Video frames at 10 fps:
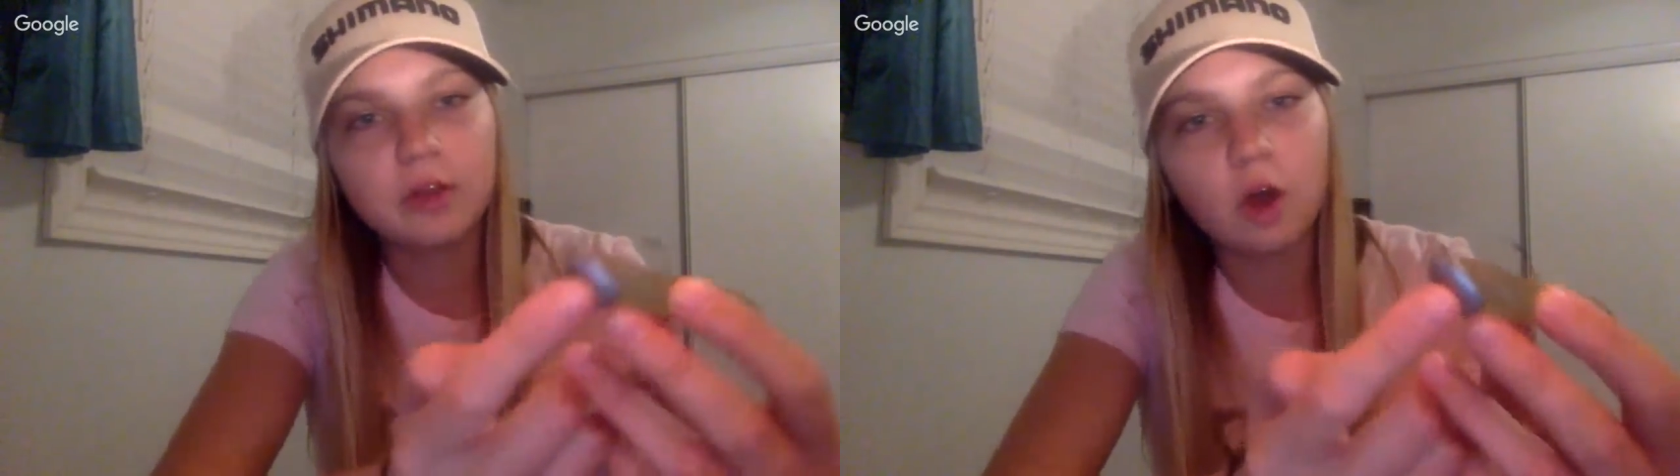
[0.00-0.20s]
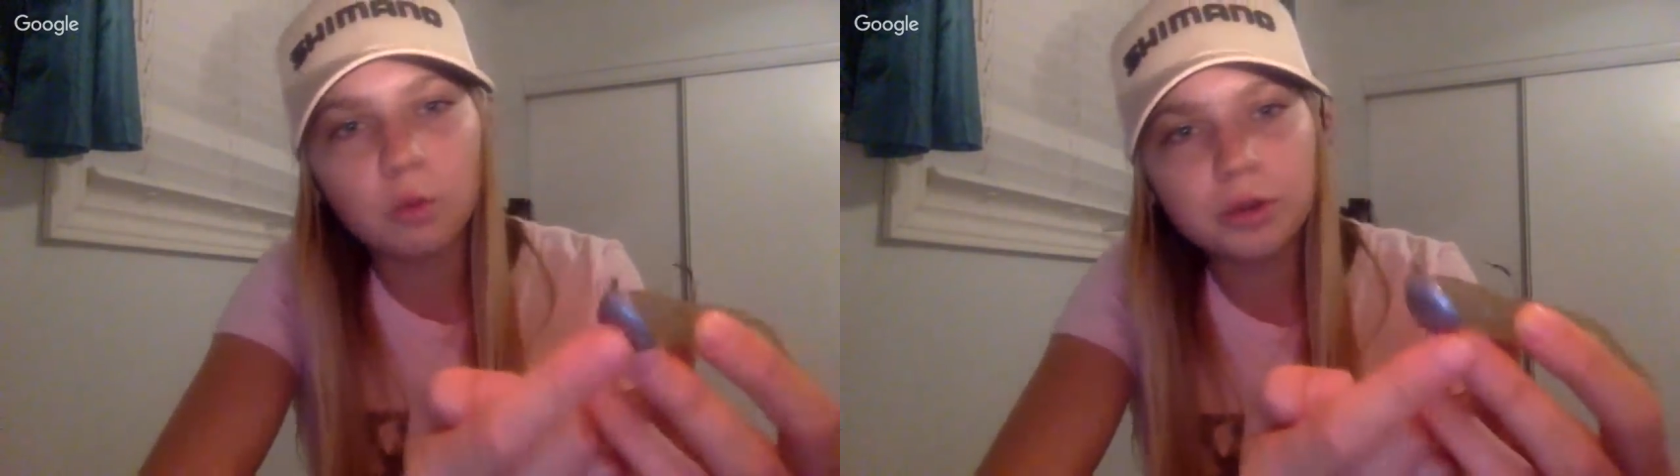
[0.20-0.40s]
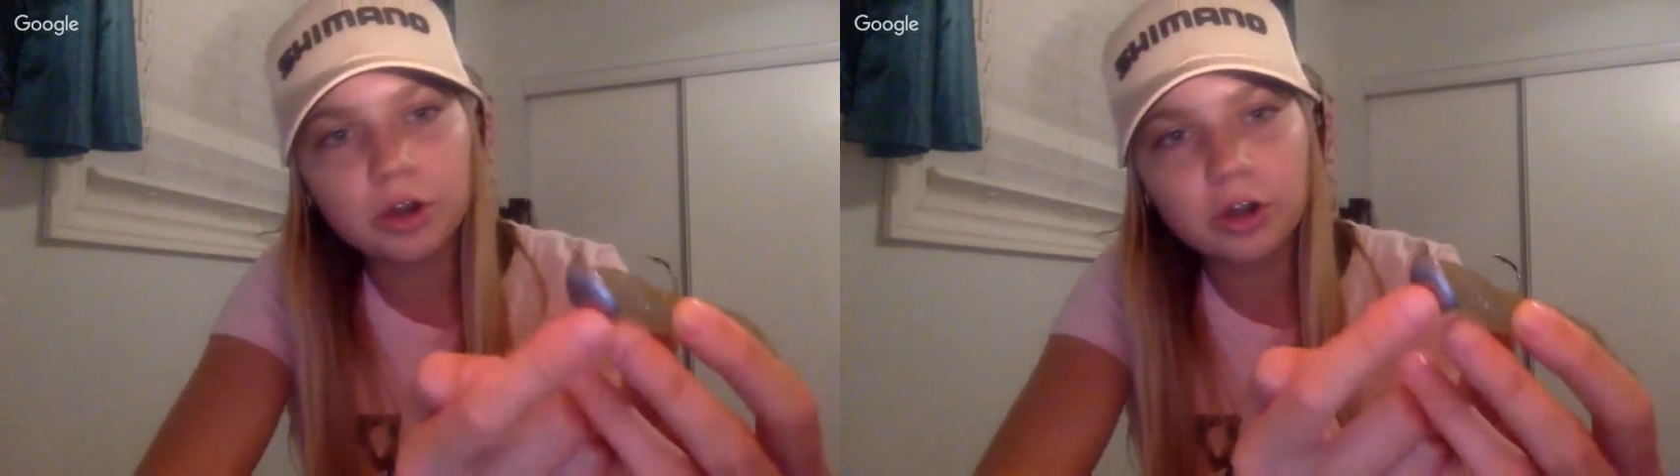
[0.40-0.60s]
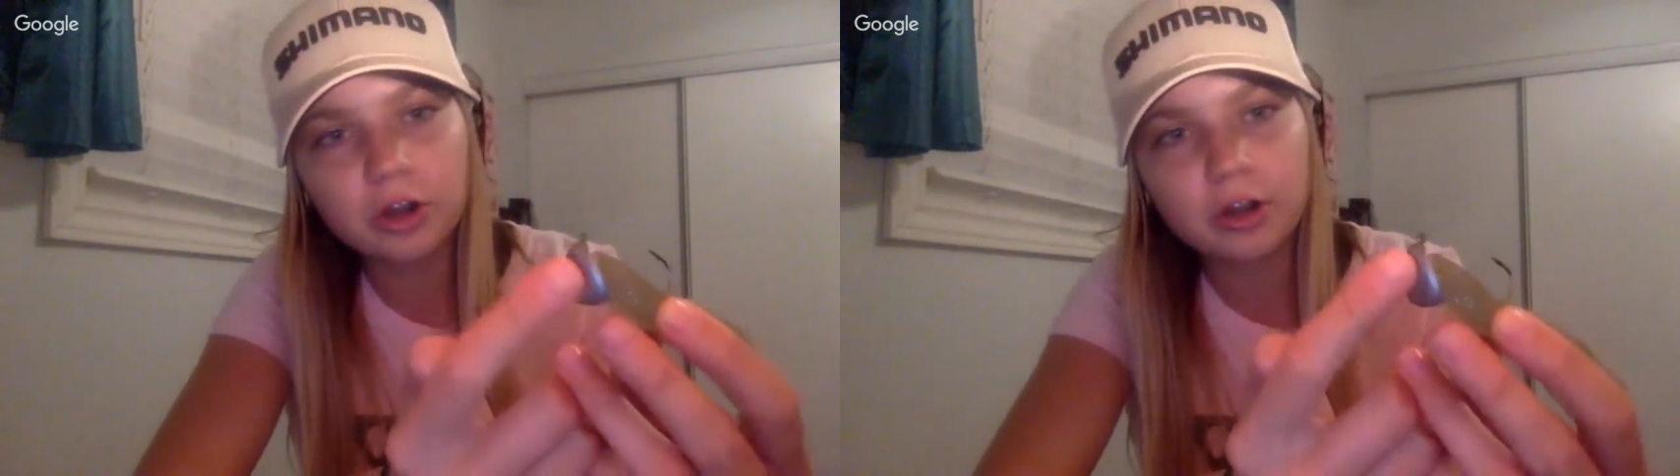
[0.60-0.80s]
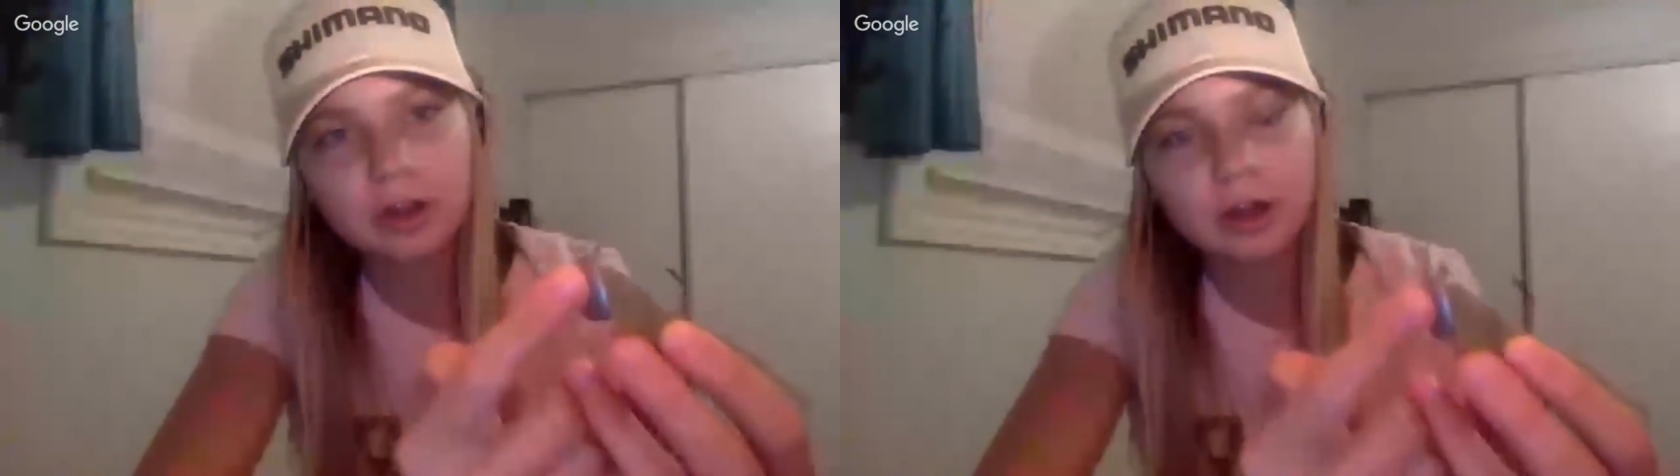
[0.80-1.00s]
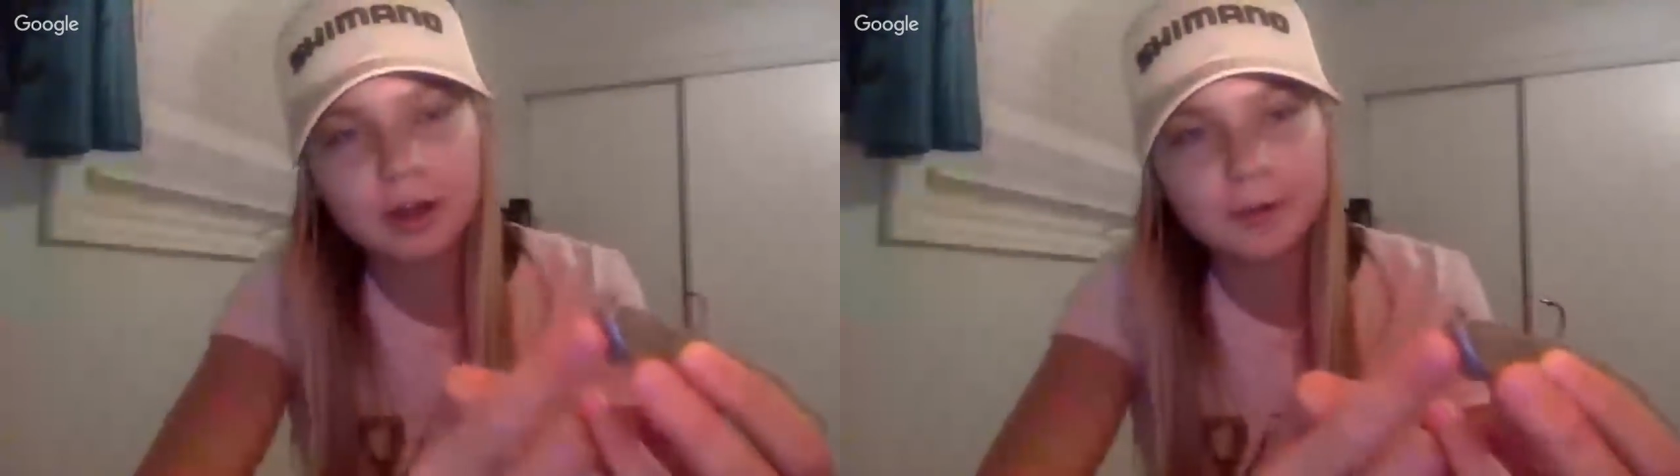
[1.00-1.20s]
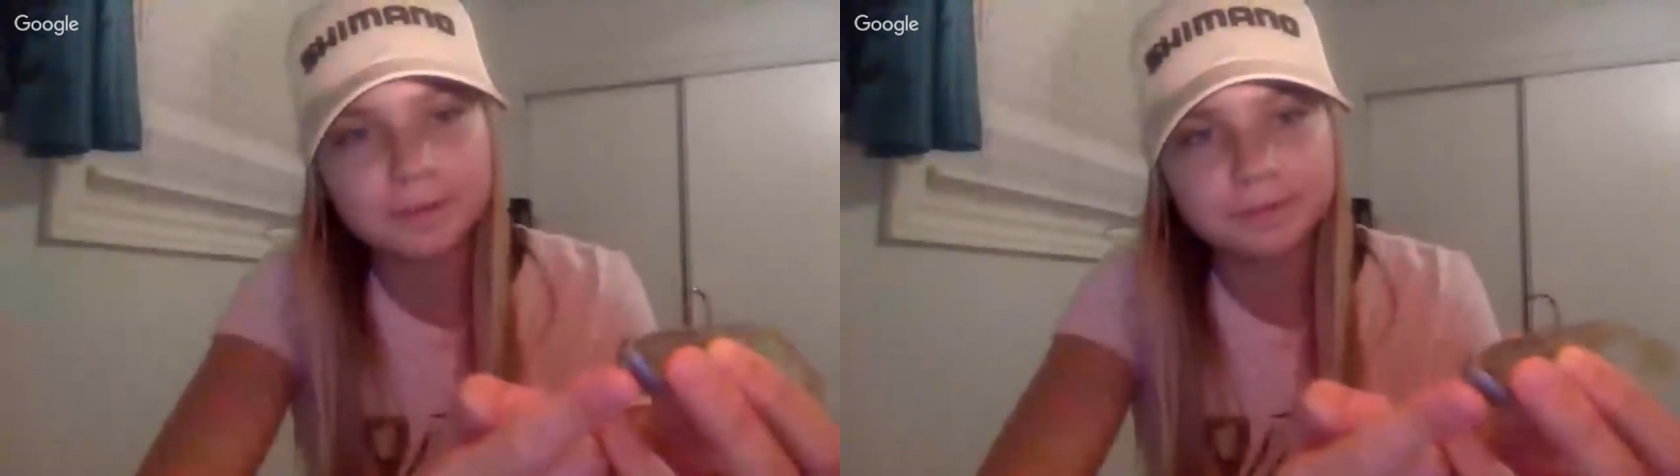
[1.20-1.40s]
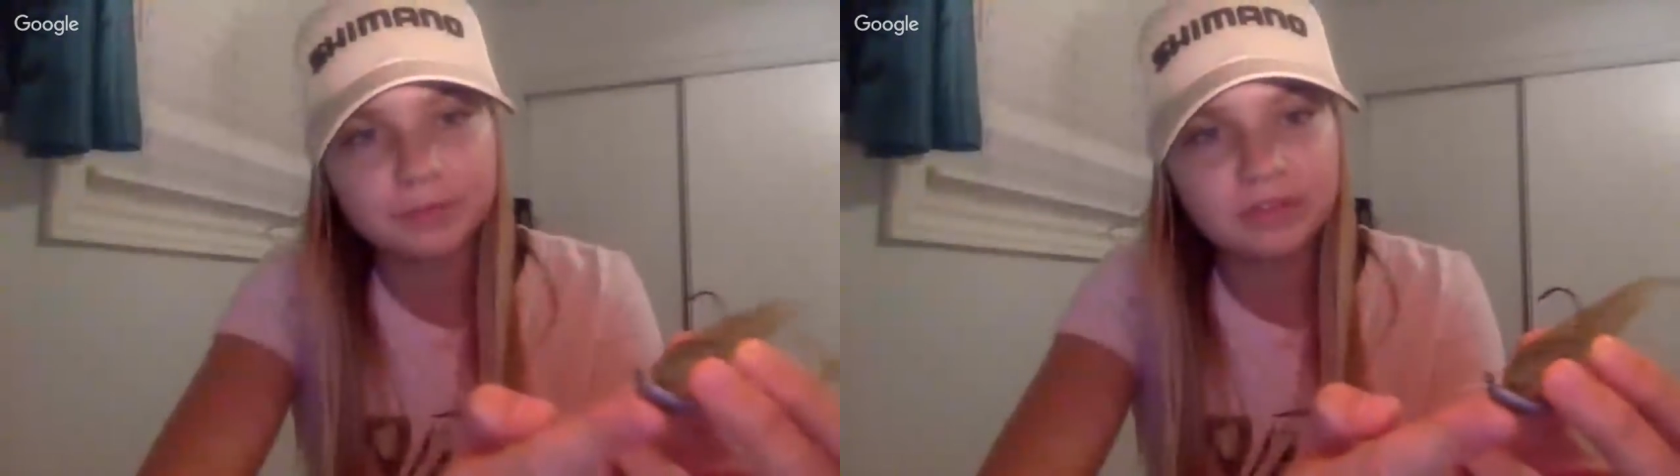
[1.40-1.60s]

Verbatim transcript: owner um,